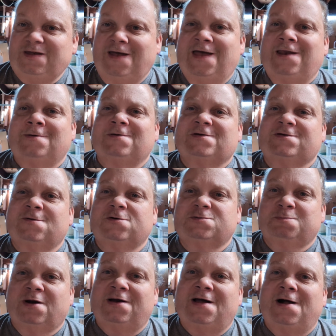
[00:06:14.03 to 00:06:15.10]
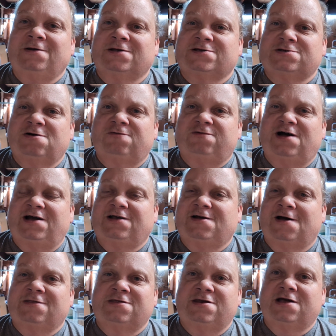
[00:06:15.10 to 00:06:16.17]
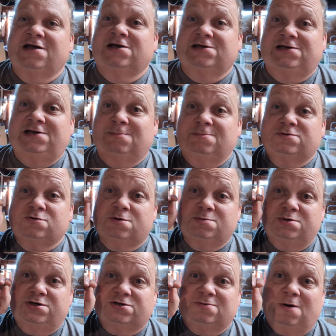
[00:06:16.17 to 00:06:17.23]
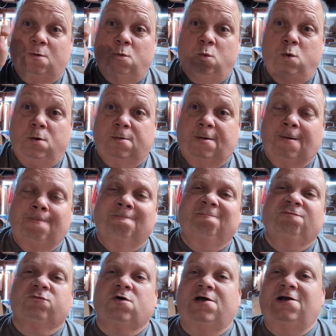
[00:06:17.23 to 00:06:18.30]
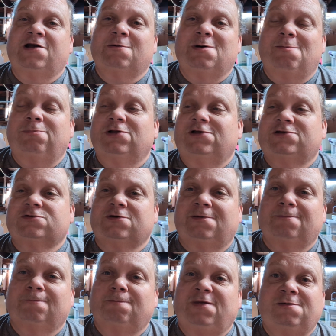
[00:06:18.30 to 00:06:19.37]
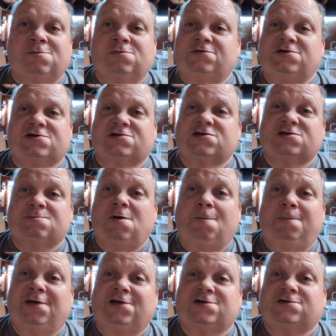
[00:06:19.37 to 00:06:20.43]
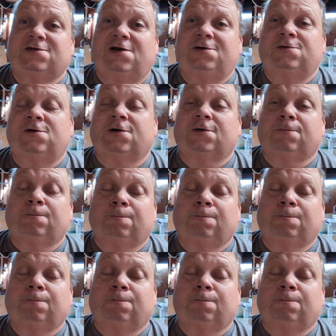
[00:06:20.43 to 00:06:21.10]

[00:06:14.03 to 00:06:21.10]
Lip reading: And it was so spread out and so fine cut, the nicotine absorption just went whoo, right into my bloodstream, even with just a small pinch that I took.